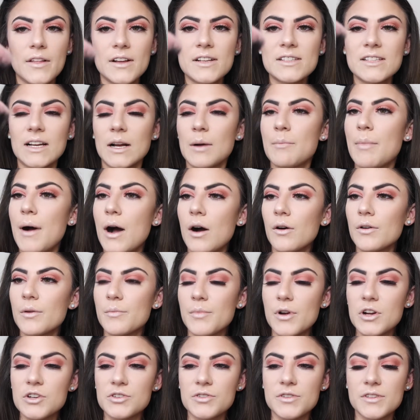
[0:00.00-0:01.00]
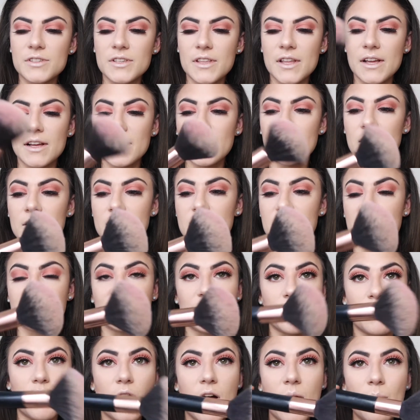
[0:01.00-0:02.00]
I think it's like a powder brush or something, and it's just
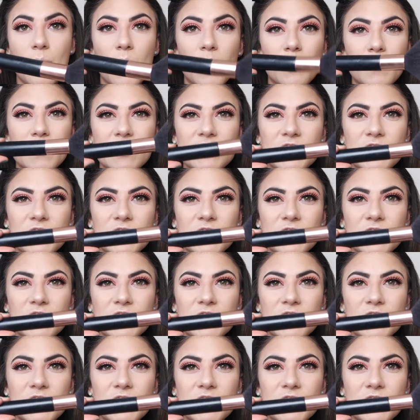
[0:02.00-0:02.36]
from Primark.